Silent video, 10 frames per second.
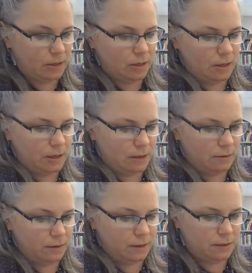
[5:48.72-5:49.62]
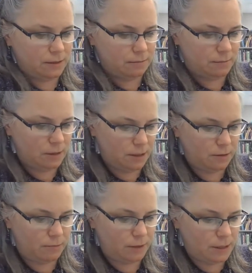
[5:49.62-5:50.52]
And I'm going to get some
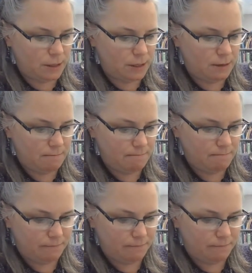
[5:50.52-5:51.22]
yellow again.